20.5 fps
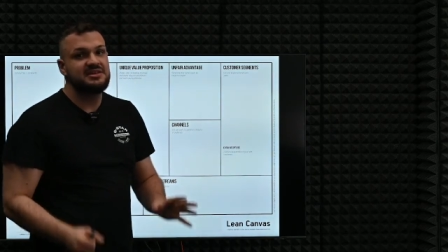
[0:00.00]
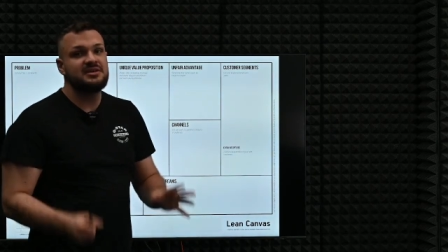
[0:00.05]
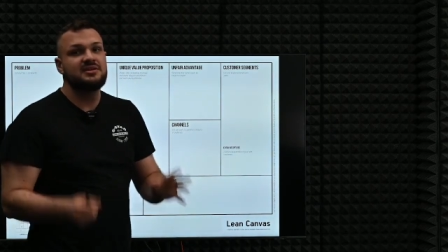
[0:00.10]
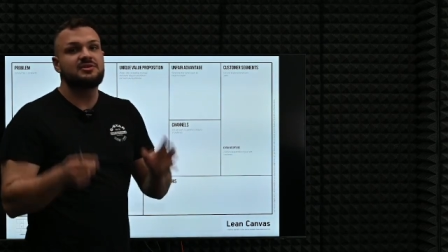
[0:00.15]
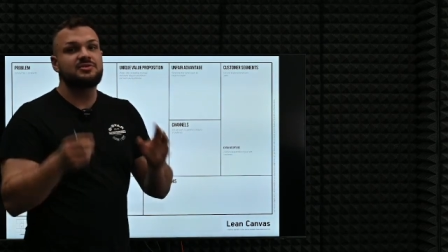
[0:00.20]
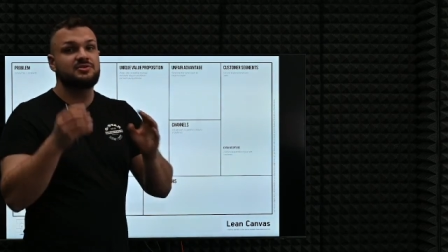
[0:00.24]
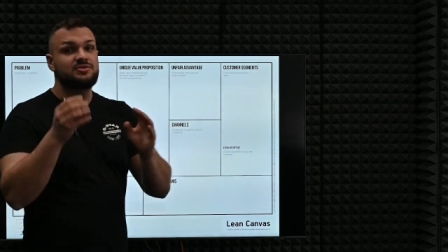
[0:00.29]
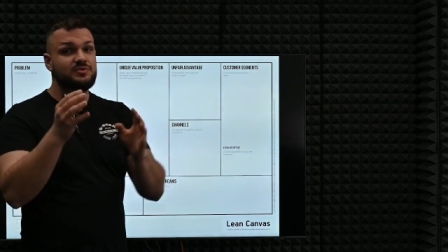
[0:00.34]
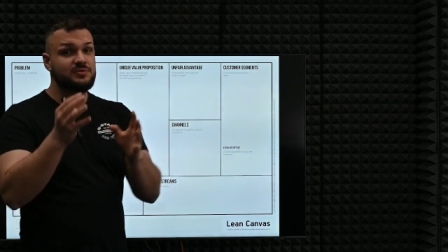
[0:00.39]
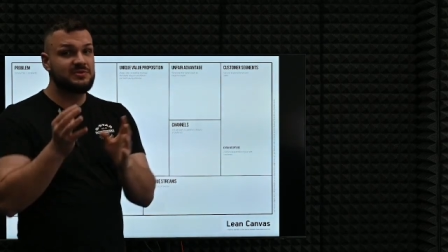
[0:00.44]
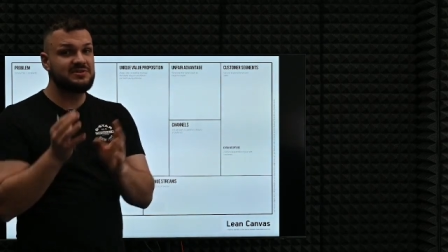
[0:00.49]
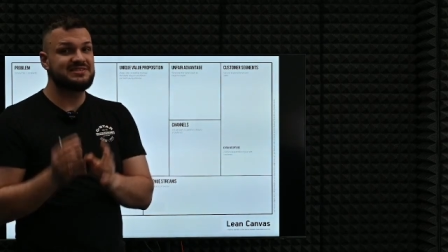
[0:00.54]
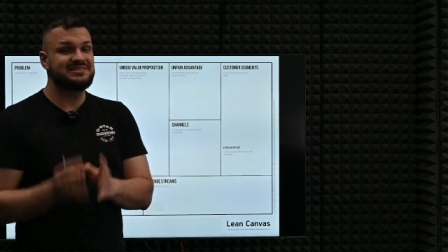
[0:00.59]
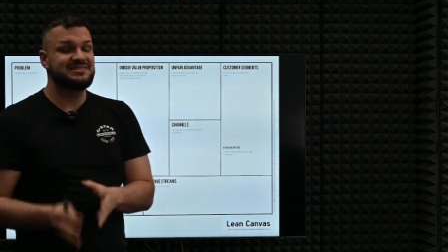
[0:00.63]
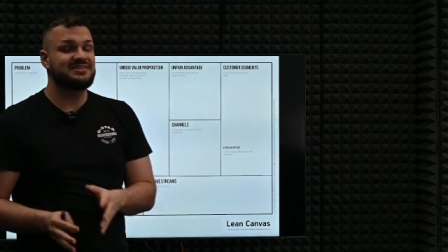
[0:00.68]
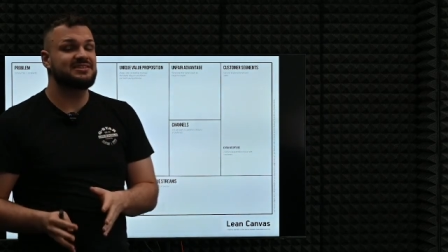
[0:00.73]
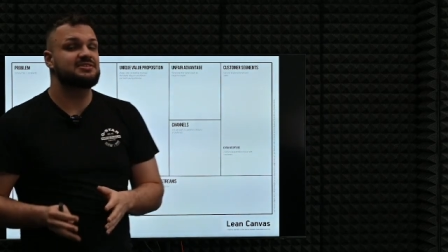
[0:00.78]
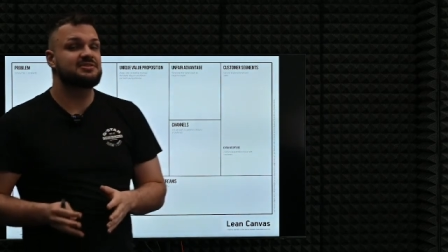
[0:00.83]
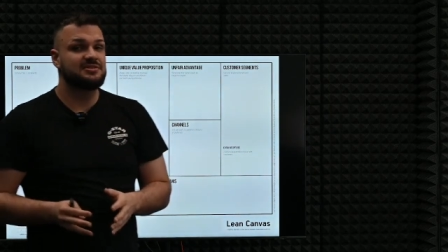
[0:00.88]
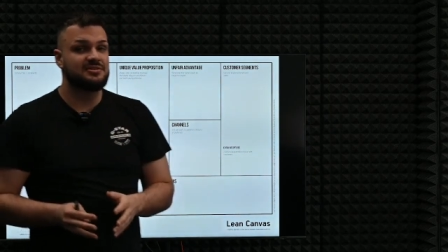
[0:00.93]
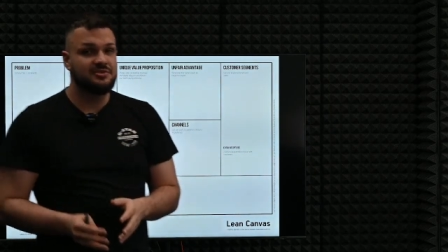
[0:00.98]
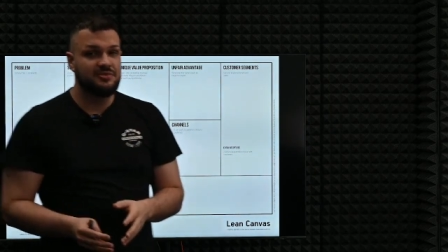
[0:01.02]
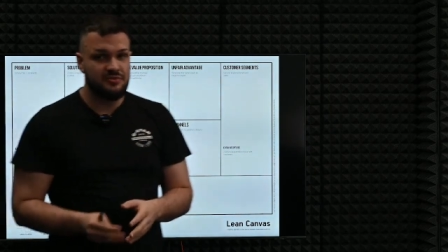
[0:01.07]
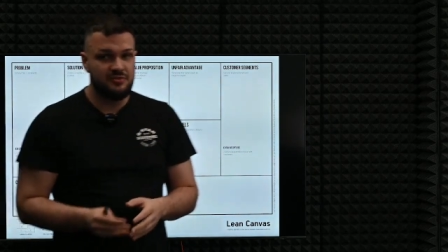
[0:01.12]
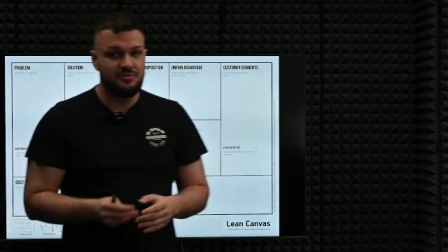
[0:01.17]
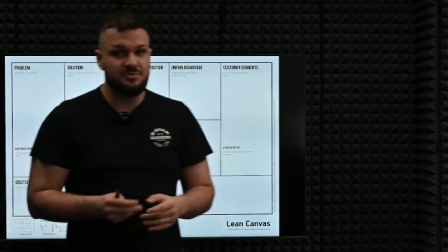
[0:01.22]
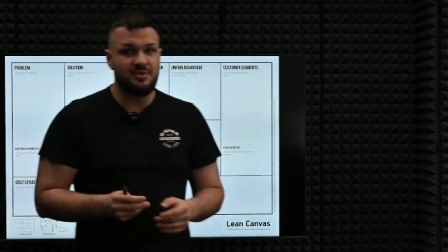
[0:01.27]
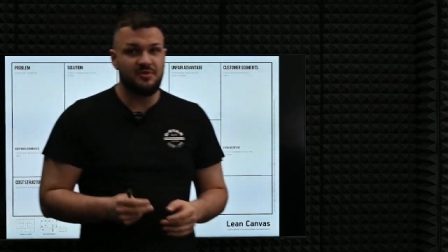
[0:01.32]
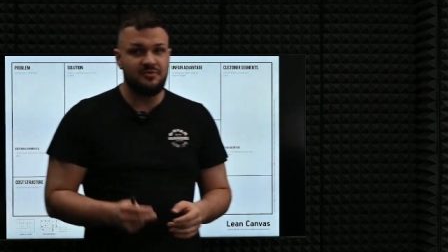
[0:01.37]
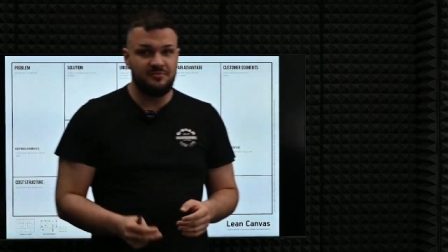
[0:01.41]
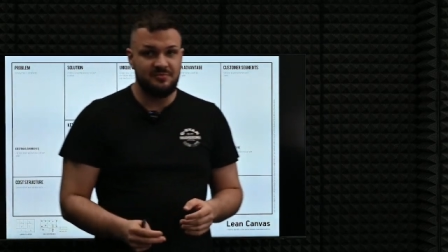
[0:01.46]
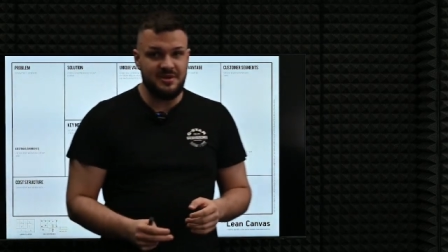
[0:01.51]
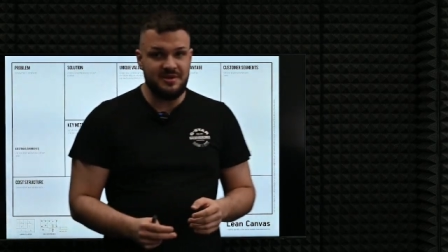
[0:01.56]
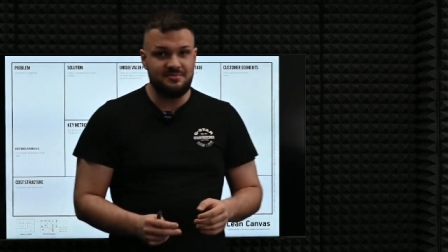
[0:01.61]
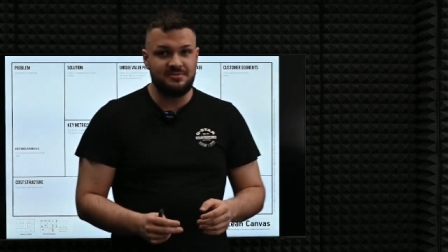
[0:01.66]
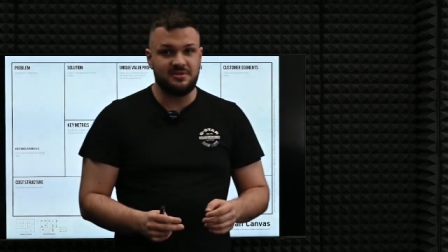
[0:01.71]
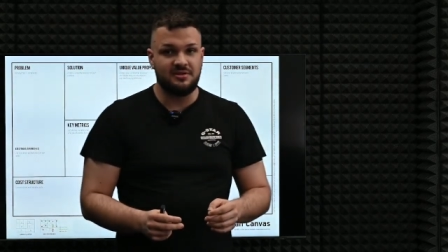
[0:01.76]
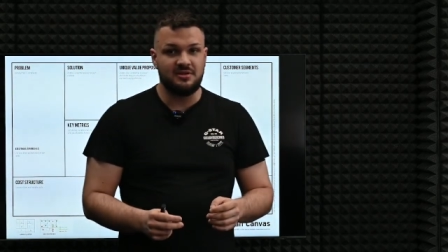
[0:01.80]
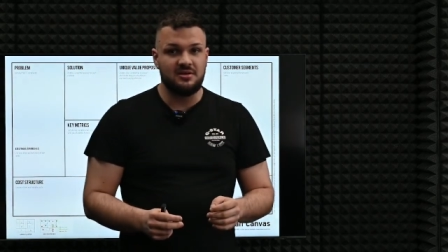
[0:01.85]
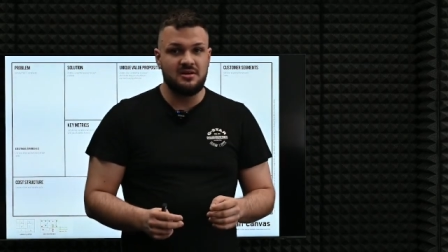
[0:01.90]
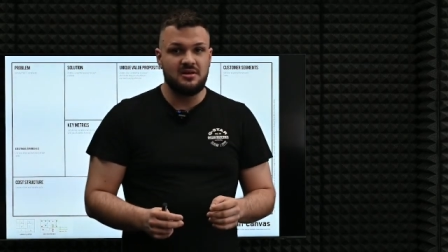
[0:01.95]
to a certain group of
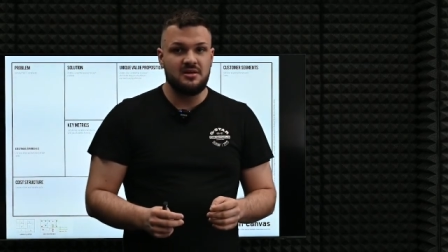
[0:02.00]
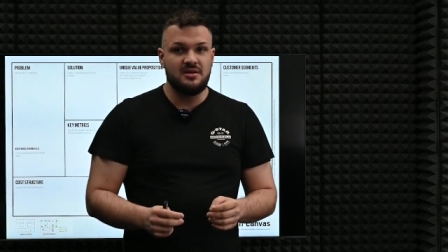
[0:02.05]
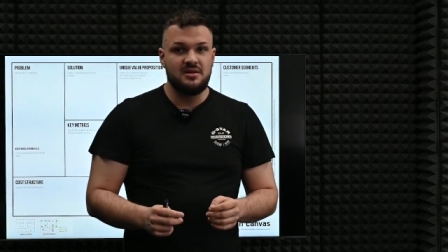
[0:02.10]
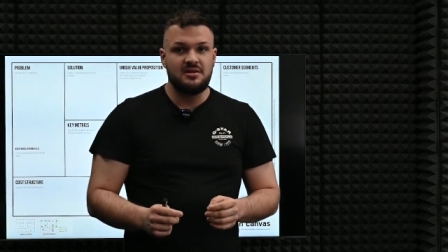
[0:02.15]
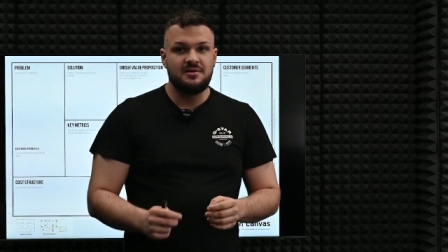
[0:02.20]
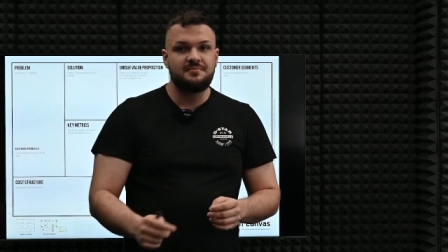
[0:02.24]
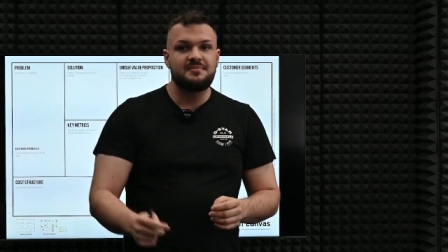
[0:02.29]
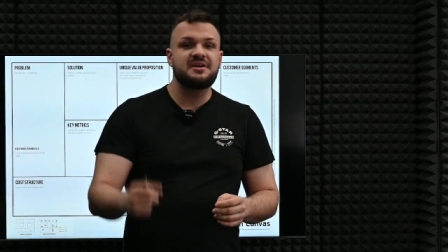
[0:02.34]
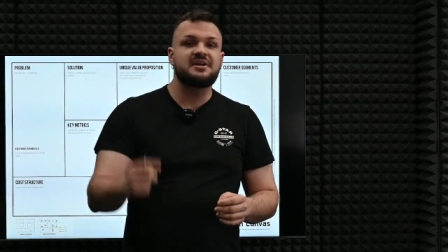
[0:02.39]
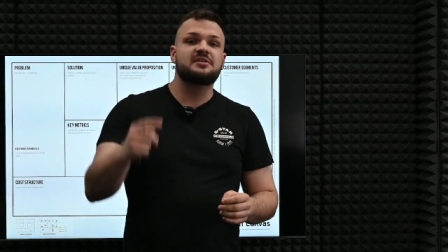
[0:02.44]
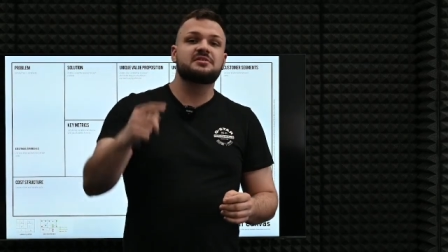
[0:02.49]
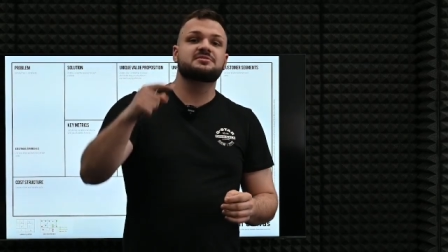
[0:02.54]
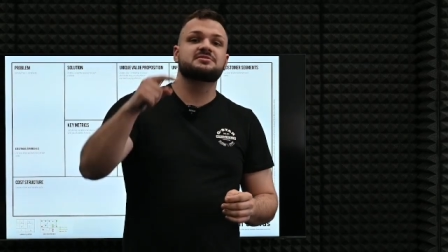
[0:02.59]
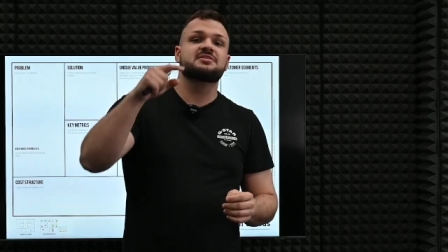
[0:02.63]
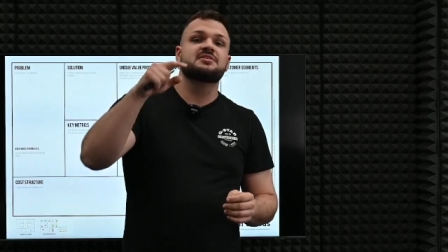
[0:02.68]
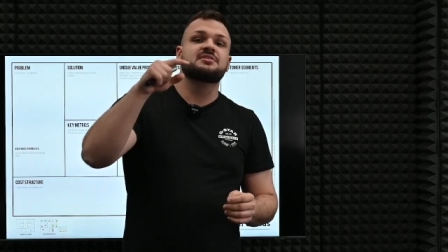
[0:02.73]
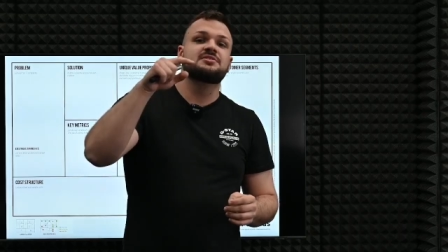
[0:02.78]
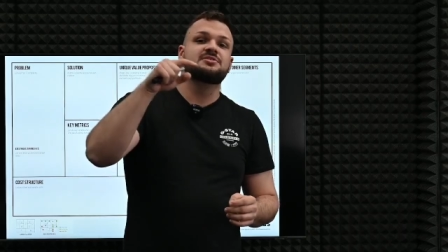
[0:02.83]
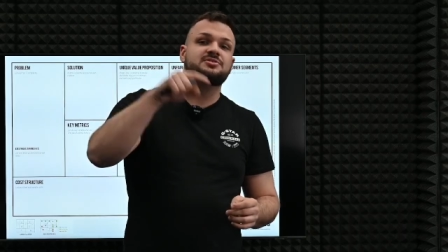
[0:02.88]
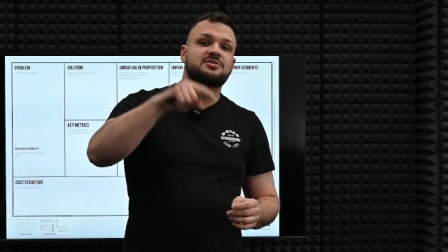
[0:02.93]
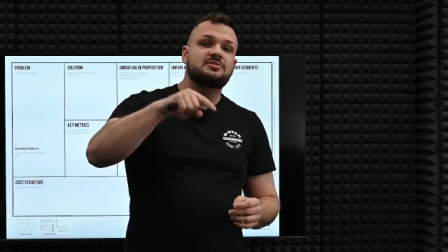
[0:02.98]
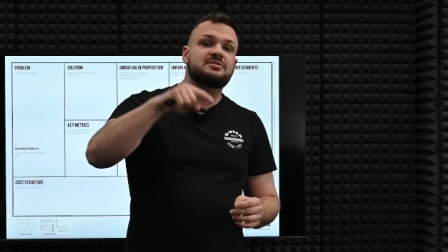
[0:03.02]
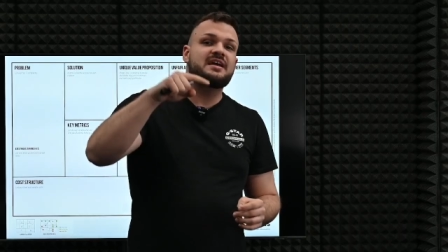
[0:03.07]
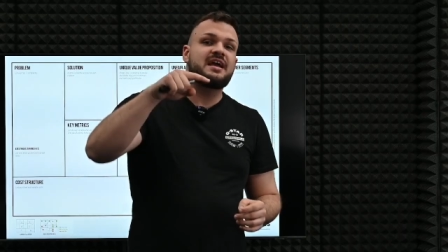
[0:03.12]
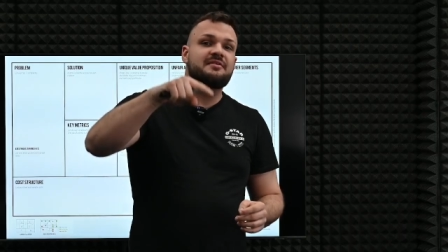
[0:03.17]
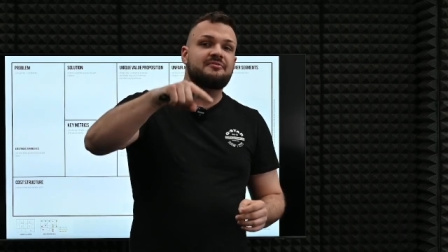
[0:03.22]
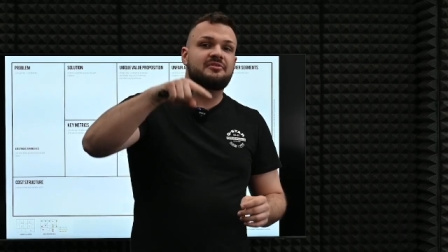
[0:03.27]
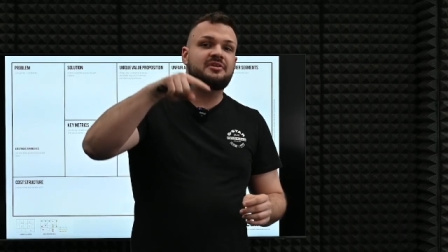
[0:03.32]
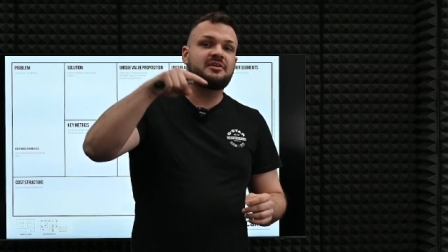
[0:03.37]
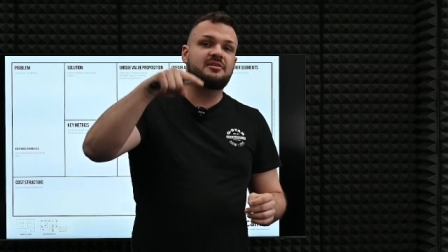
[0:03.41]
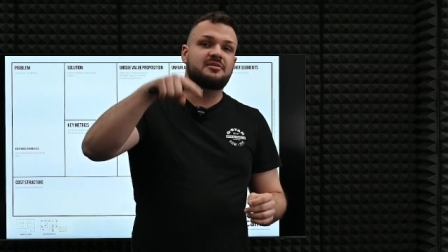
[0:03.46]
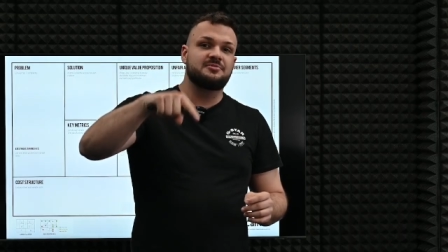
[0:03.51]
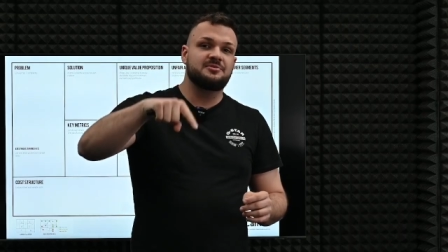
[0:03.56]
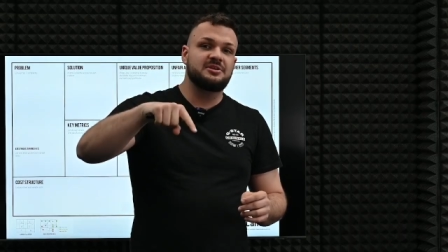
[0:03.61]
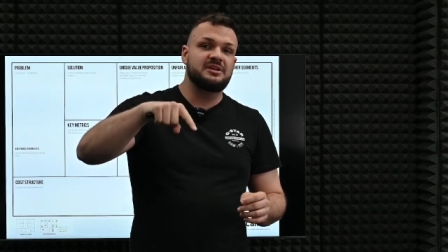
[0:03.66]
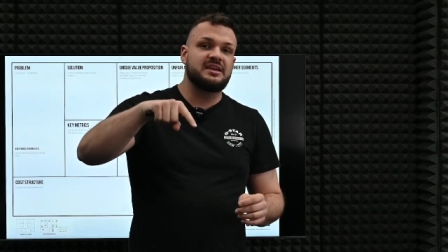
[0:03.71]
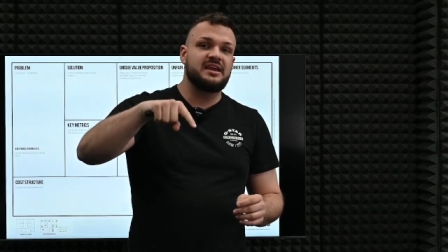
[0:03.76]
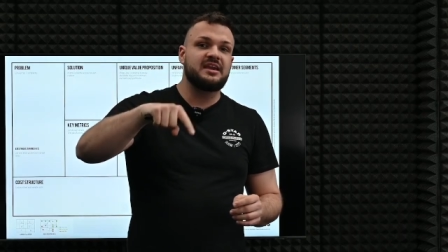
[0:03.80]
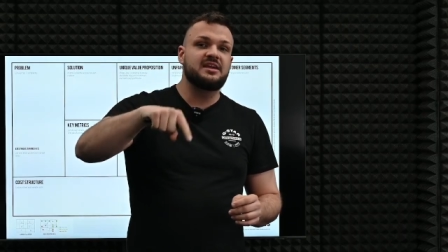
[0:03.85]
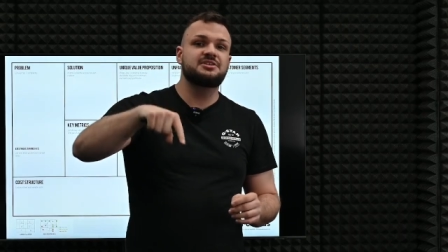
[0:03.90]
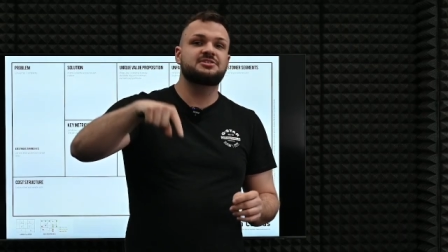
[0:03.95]
people, because not every
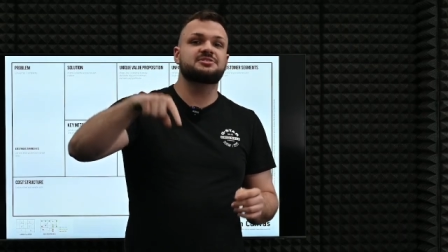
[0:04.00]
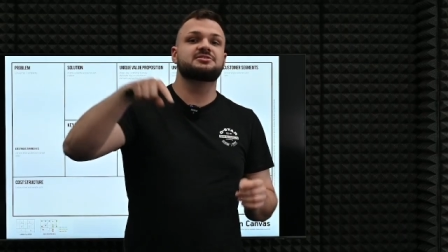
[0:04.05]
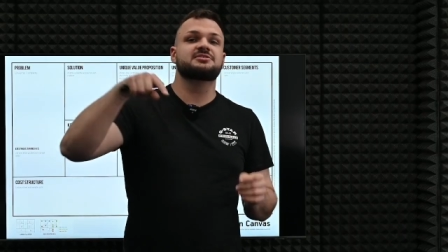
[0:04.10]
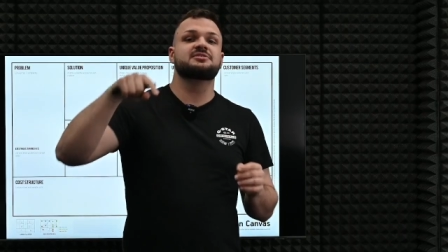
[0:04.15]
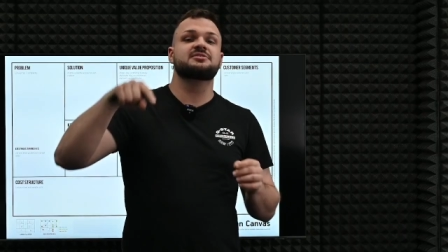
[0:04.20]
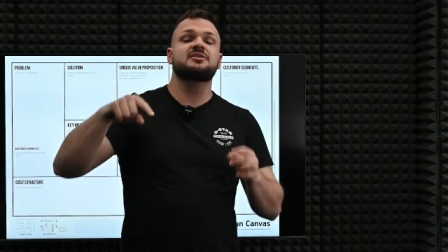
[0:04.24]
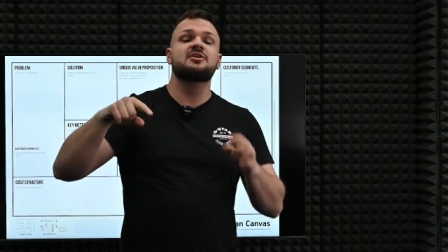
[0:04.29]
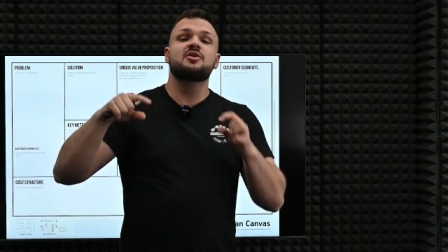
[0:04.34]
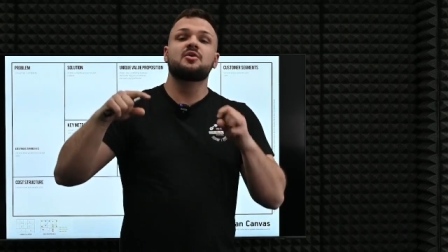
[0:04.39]
communication